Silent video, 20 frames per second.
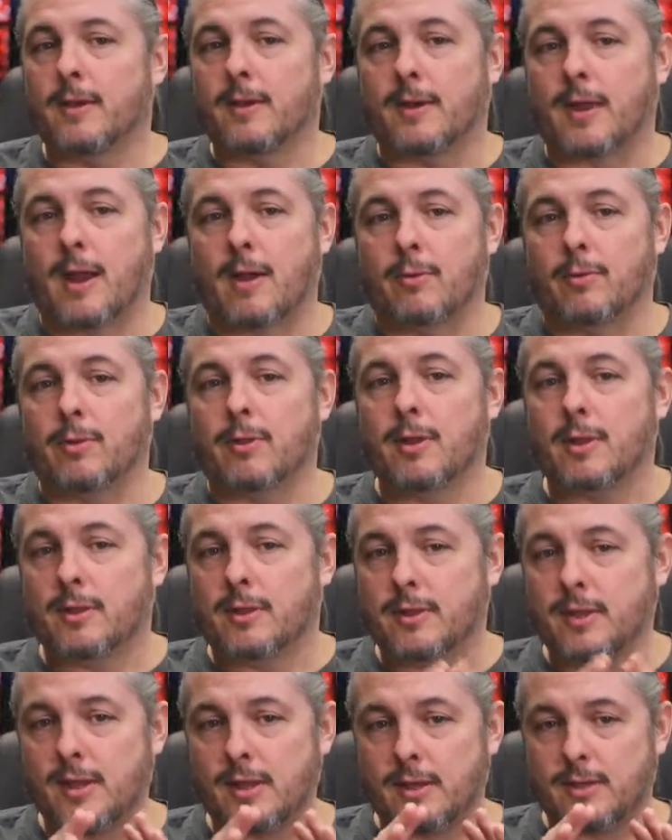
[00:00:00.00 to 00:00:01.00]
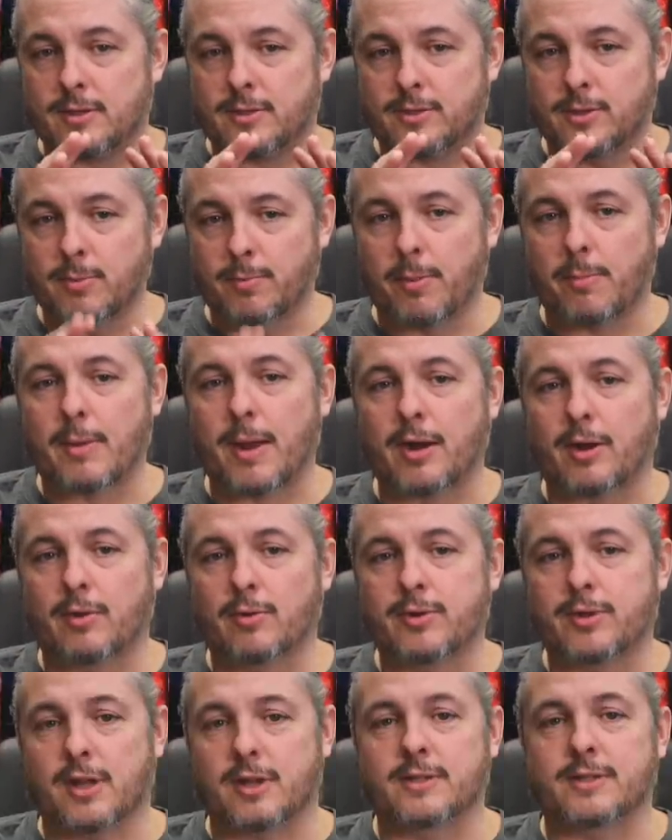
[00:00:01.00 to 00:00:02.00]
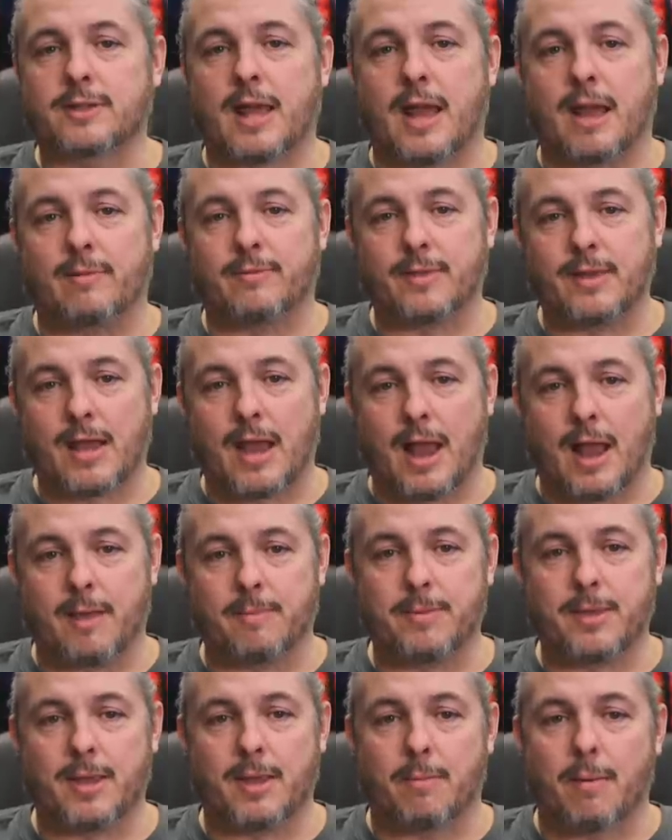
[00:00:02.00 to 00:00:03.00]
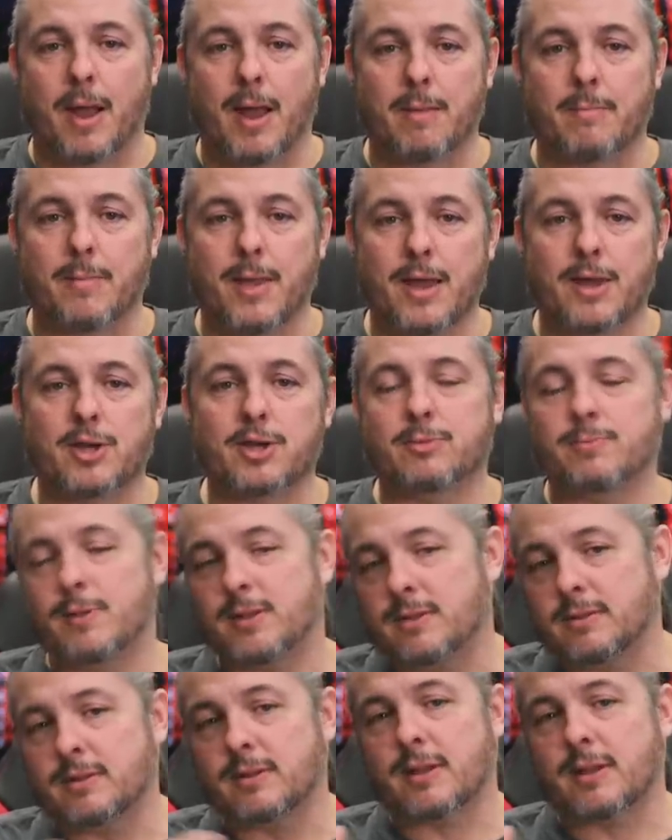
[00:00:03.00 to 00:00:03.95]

Now, the Supermicro does have the IPMI management,